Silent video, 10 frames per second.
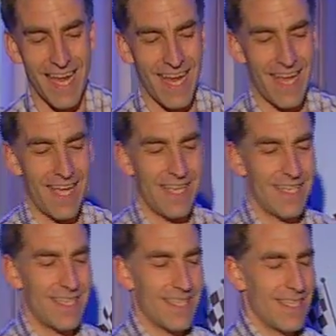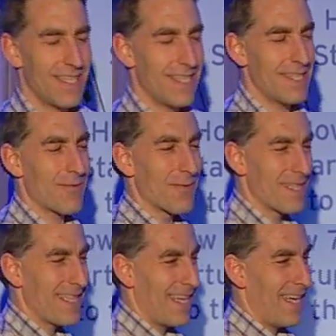And Jesus will
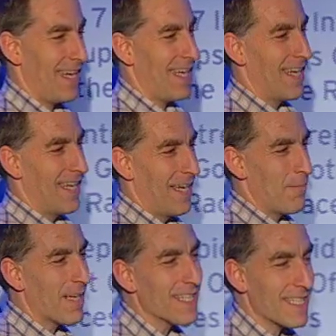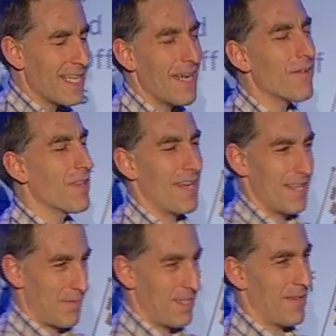say, because they never thought
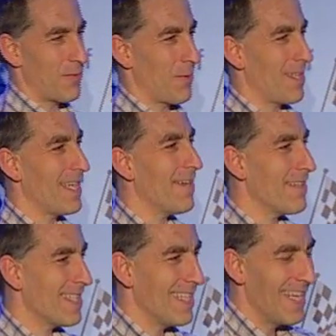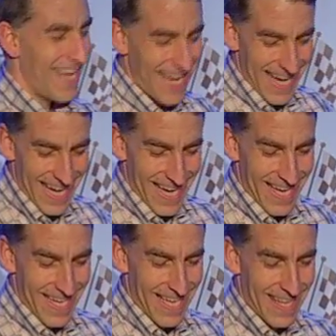themselves worthy of it.
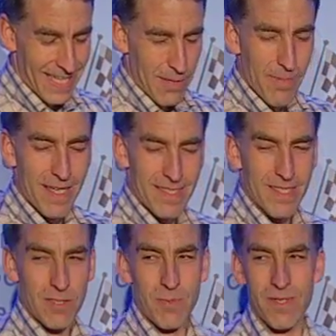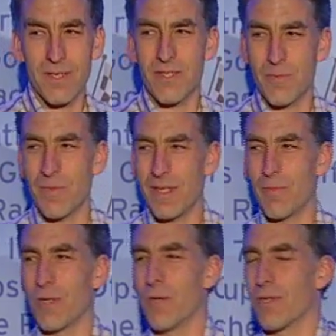And I think the best entrepreneurs are
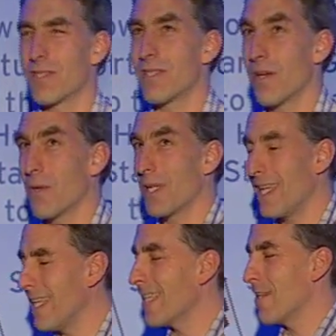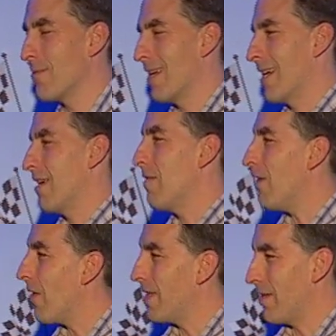people who are so keenly aware of
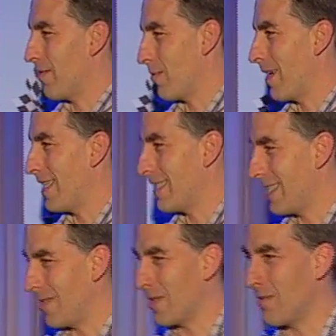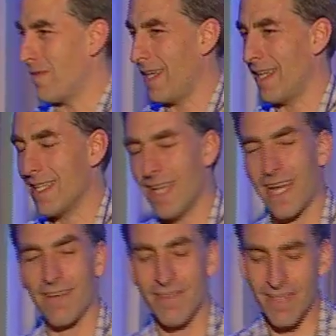all the different ways that you could fail.
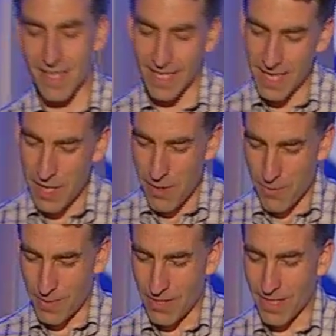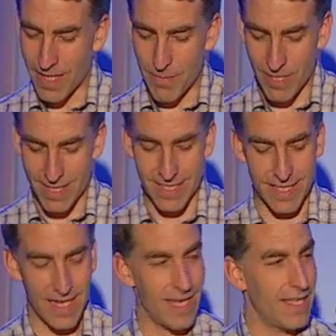And I feel like when you get up on this
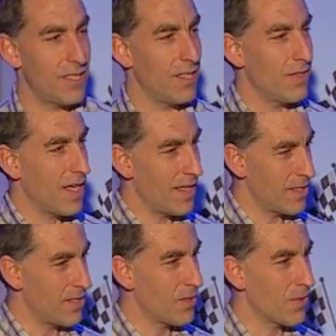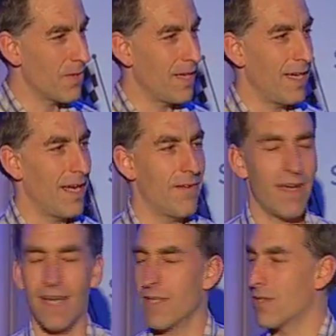stage and you tell a story of
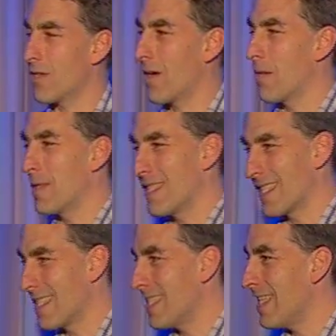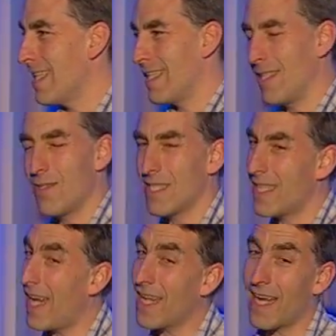how your startup has succeeded, you
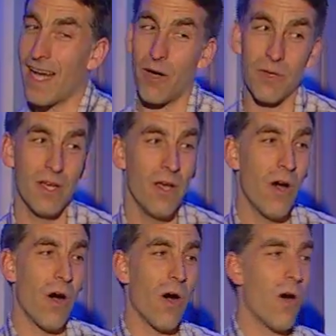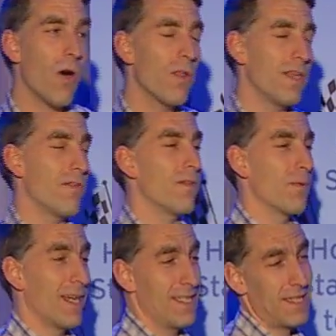just edit out all the different
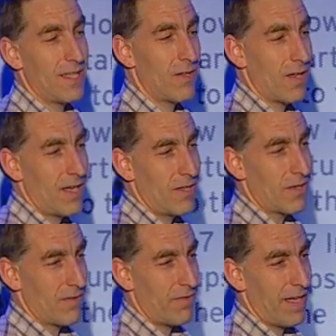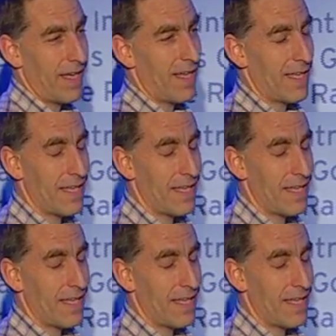ways that you thought you could fail.